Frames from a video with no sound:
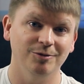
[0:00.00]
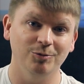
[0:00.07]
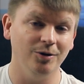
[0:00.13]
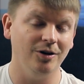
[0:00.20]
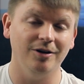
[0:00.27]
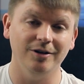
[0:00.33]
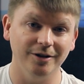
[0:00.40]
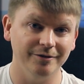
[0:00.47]

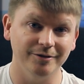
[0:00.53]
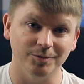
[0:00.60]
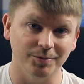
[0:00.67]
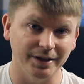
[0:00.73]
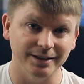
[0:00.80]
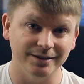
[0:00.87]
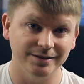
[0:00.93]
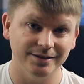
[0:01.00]
We're all over the
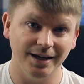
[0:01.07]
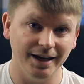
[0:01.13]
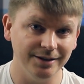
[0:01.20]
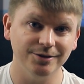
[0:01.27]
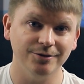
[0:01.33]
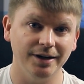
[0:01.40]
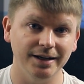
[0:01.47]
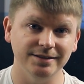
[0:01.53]
place.
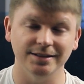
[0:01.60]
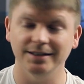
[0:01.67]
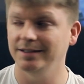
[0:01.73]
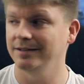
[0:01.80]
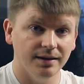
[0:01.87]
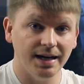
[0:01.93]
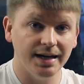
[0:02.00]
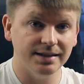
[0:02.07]
It's crazy.
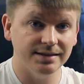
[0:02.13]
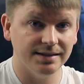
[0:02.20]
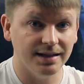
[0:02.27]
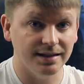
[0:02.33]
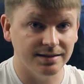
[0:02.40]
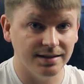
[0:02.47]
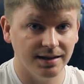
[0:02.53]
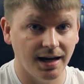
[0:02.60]
That is
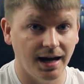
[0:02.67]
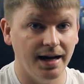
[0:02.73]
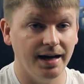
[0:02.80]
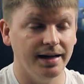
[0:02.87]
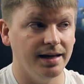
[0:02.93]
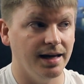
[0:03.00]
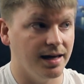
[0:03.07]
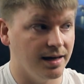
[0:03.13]
it.
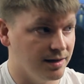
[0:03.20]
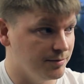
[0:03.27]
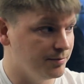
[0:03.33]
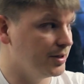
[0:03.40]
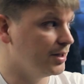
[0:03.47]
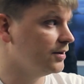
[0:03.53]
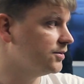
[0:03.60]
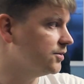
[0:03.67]
I
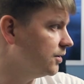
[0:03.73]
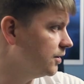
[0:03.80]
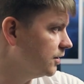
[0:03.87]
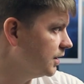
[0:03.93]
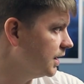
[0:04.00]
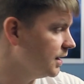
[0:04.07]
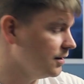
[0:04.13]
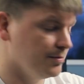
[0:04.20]
am gonna
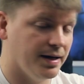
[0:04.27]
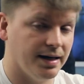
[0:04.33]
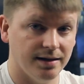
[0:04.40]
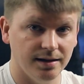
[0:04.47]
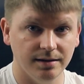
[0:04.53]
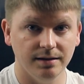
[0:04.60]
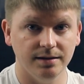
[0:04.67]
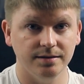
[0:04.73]
start getting
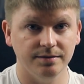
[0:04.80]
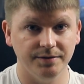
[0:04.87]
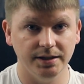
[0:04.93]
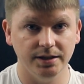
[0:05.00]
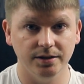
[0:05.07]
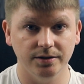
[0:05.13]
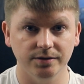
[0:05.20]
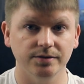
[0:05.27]
back into these
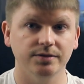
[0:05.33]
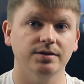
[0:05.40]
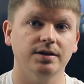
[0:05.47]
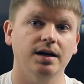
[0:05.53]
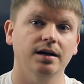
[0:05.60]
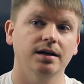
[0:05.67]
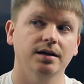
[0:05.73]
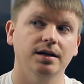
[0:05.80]
videos.
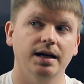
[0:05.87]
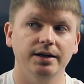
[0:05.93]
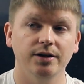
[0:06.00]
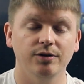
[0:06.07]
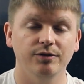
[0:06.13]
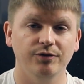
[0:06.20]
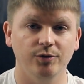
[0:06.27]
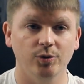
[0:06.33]
I
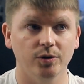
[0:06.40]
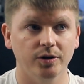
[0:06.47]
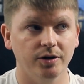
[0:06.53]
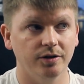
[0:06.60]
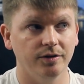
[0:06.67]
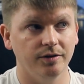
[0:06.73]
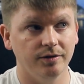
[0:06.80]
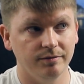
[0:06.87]
know
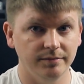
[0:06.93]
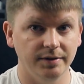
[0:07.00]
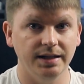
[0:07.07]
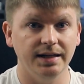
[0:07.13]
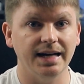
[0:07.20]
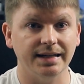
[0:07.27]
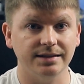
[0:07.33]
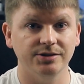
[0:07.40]
for
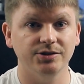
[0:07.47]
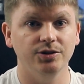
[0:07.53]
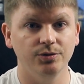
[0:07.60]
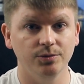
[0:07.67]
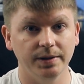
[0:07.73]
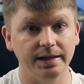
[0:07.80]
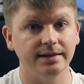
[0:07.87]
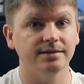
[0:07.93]
the next
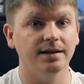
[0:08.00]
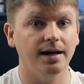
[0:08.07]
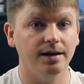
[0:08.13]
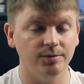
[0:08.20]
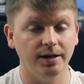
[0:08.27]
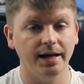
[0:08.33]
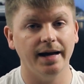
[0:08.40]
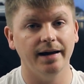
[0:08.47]
2 weeks I
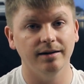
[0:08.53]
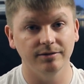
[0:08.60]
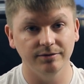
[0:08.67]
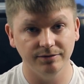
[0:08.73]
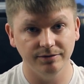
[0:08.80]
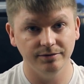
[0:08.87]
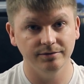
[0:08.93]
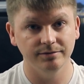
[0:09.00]
will
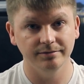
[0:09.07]
have